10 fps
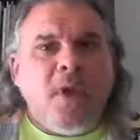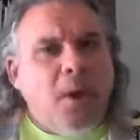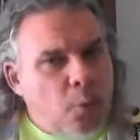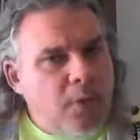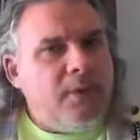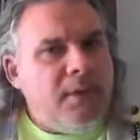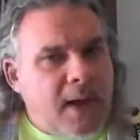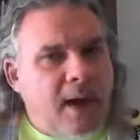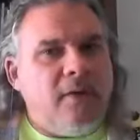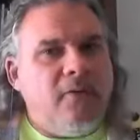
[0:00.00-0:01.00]
and really
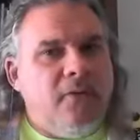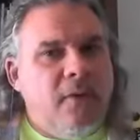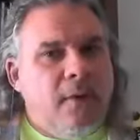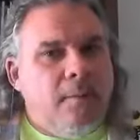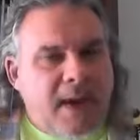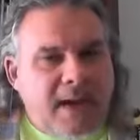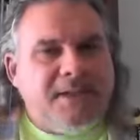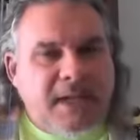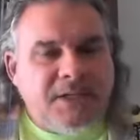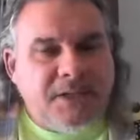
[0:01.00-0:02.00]
kind of pay
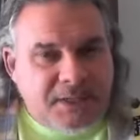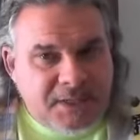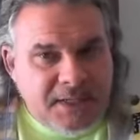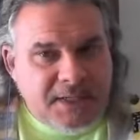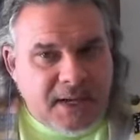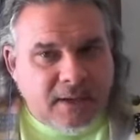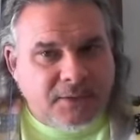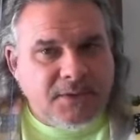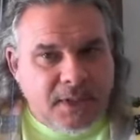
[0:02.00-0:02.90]
attention to details